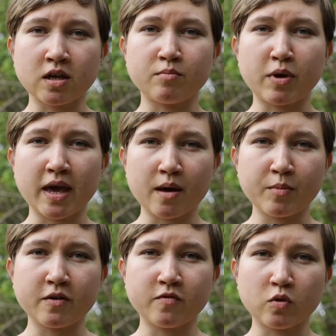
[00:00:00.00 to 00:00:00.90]
in
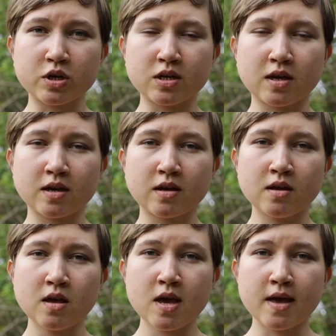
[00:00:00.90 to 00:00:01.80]
Miami, Florida,
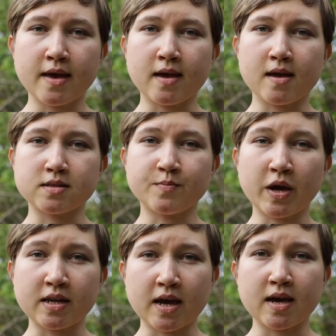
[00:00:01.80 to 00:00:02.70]
and my
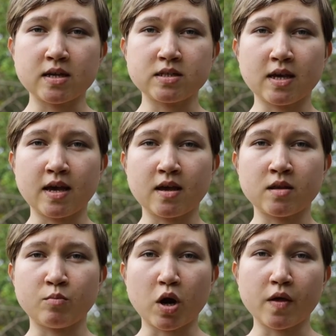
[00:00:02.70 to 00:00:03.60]
dad
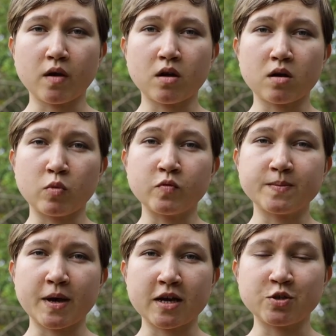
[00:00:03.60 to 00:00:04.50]
and brother moved
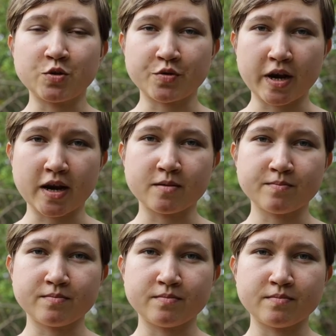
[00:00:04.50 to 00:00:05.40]
back to Ukraine
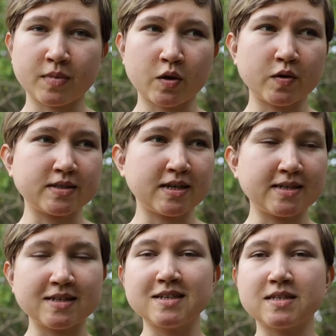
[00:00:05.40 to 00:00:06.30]
because they
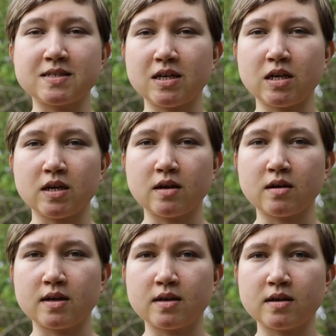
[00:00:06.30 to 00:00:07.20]
didn't see
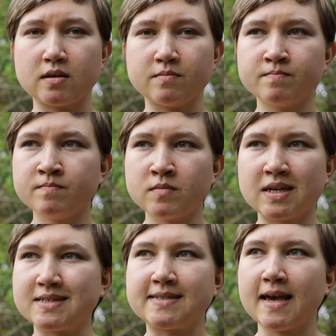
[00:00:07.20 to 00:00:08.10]

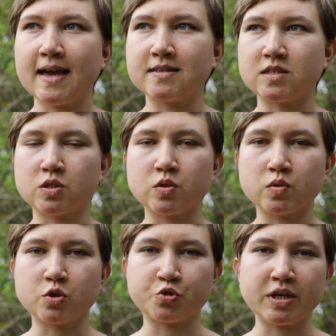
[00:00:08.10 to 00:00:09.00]
a sense to
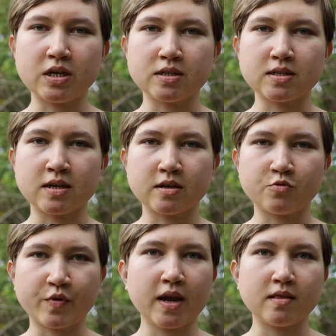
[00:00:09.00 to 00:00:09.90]
treat a
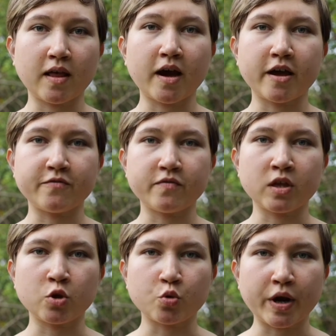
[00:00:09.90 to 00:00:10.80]
great life
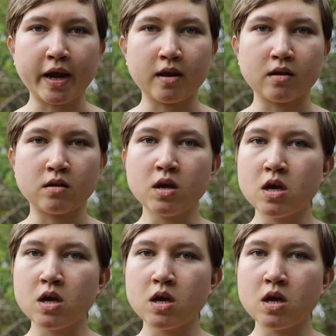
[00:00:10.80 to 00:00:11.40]
in Ukraine,